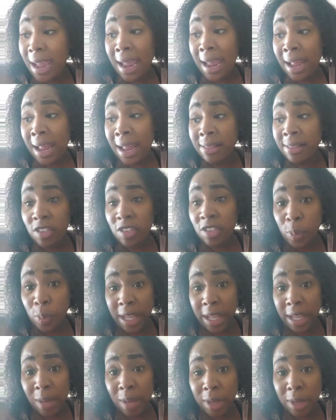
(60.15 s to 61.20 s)
And this
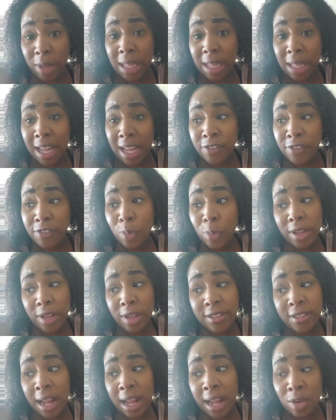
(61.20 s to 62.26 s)
weekend we left and
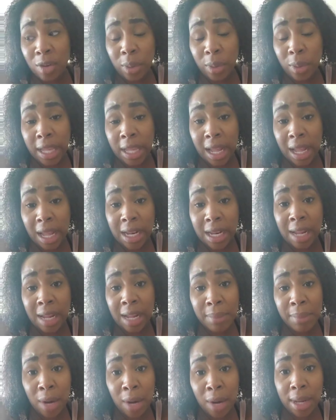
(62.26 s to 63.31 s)
we stayed a weekend
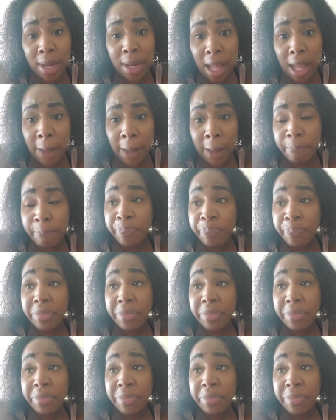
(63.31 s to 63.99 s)
in Marriott.